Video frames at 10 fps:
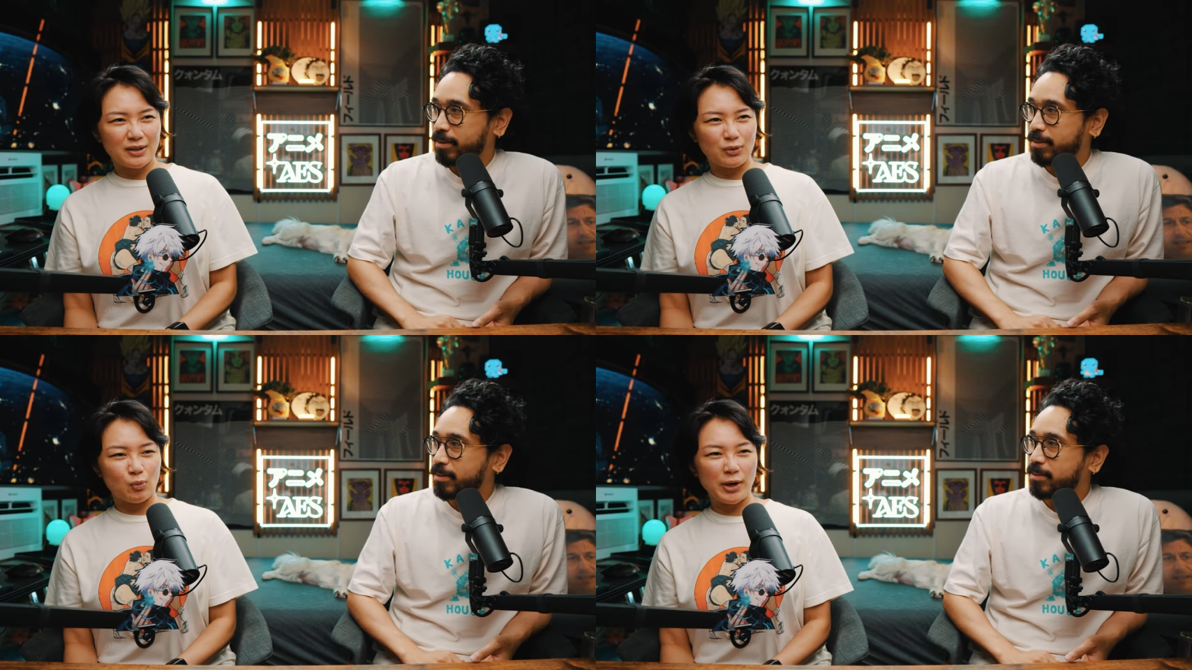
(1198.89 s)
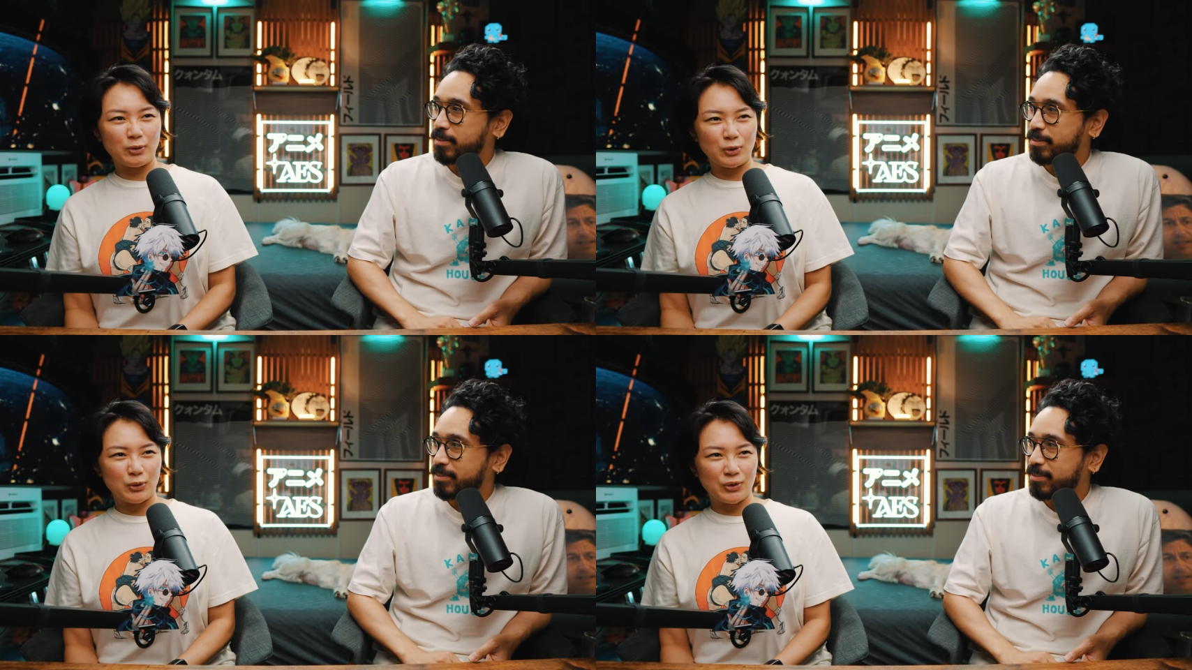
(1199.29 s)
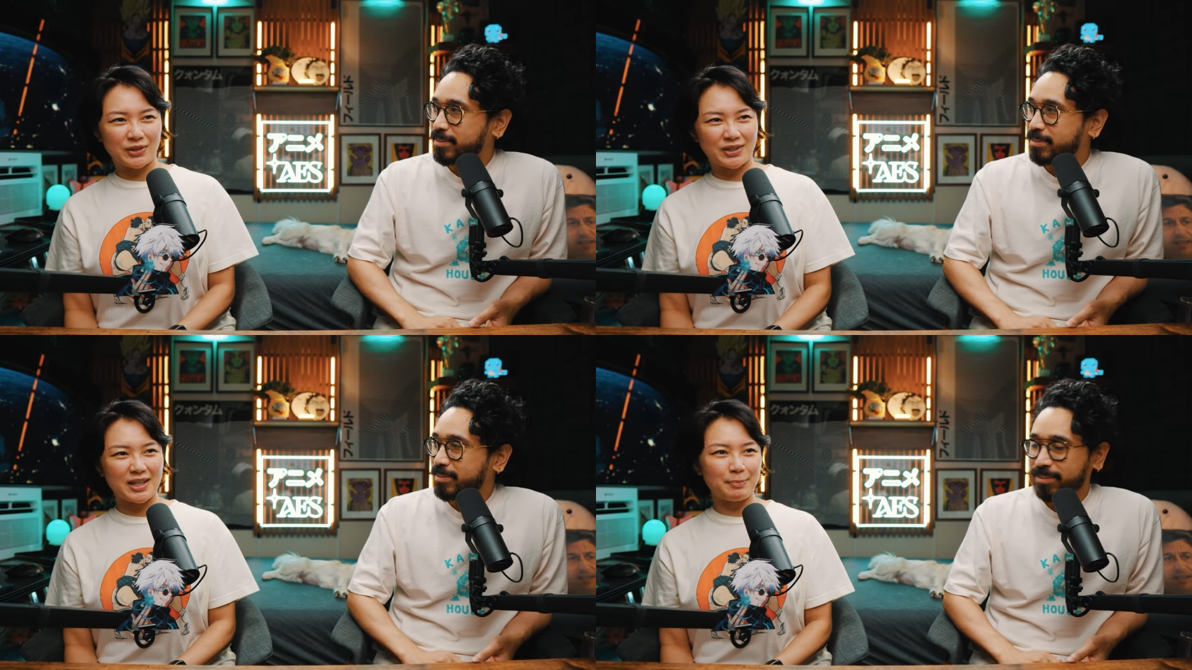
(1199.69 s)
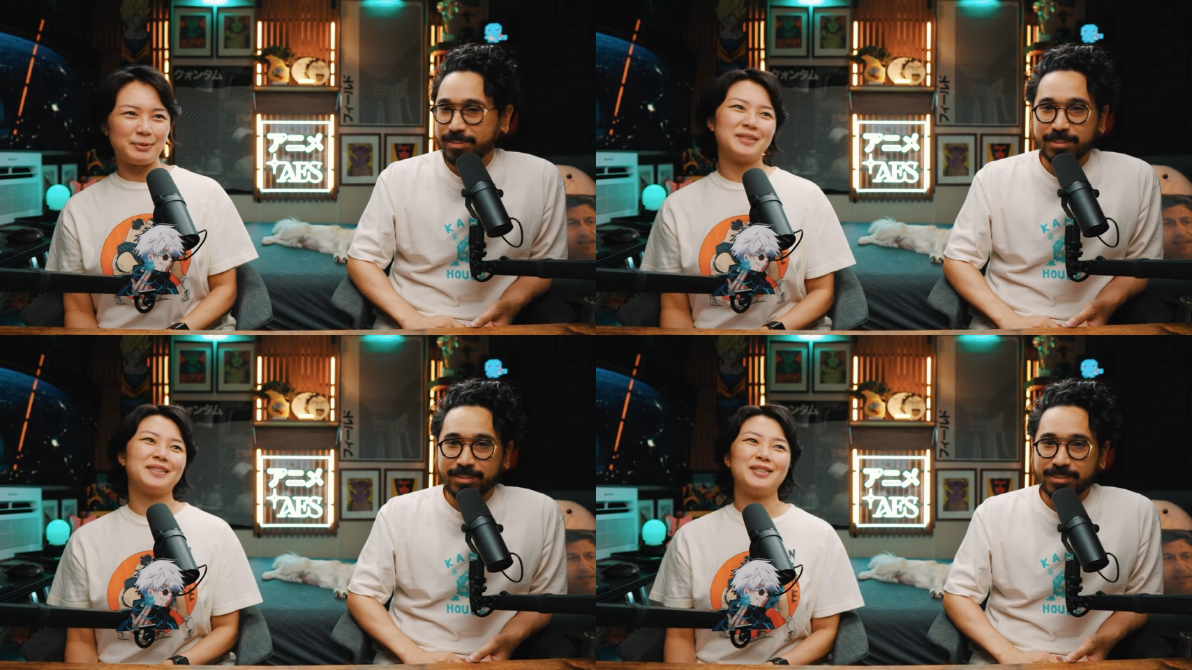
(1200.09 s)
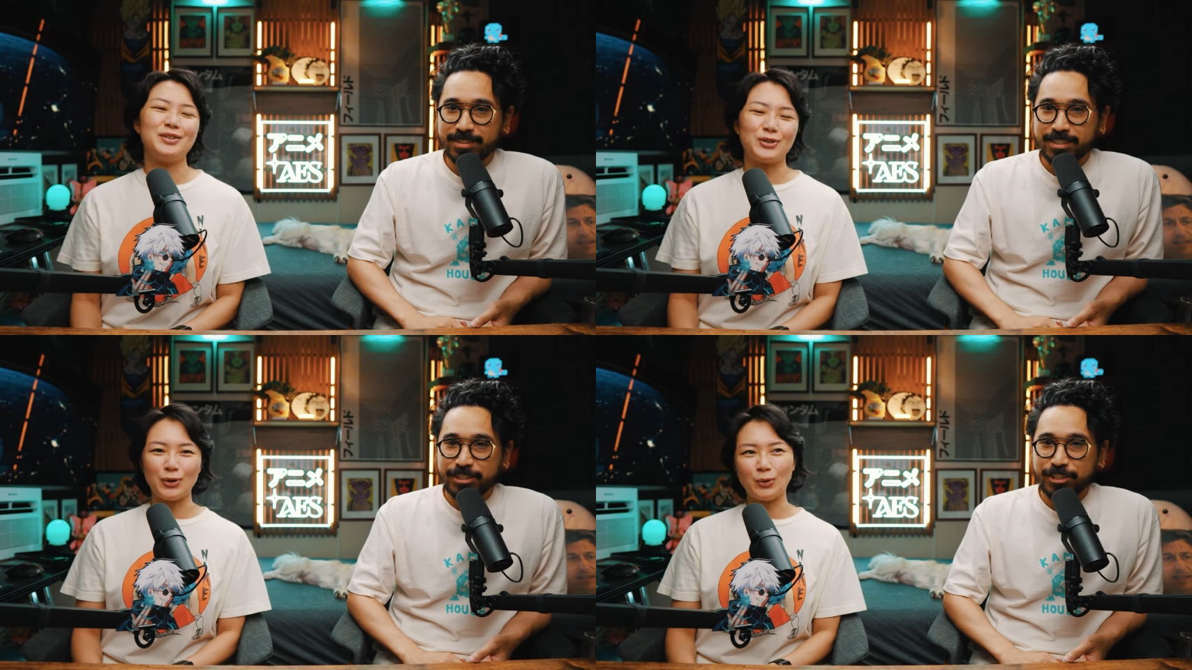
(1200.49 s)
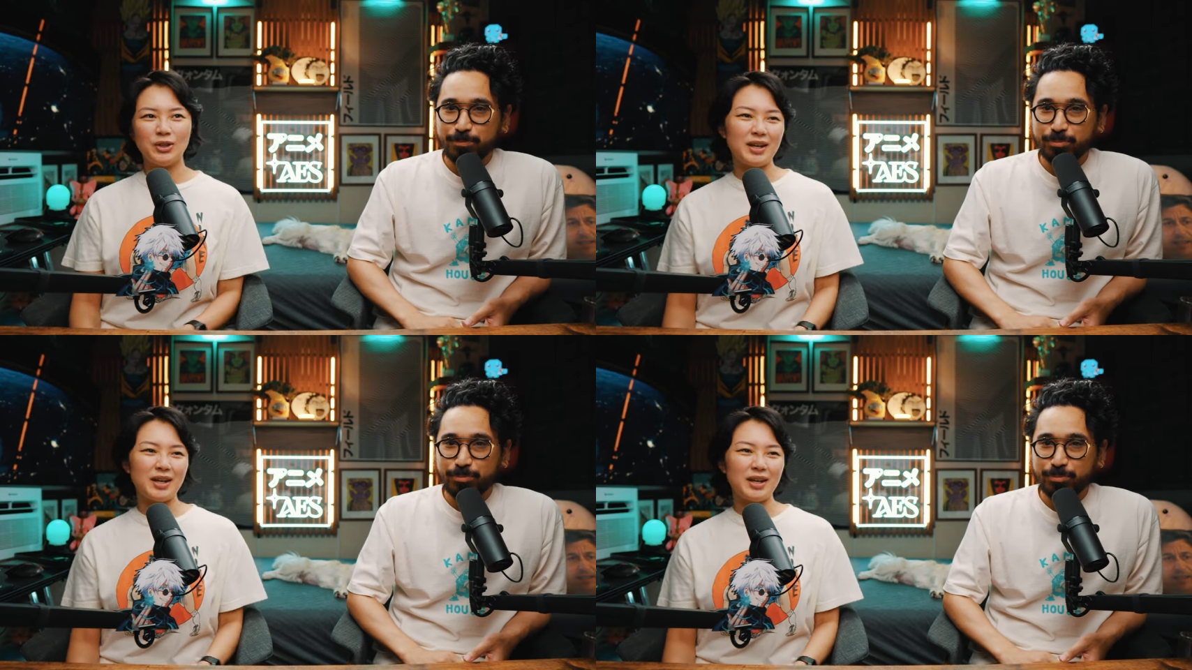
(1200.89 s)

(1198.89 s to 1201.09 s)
Speaker 1: why don't you just accept it? You're so She's lucky.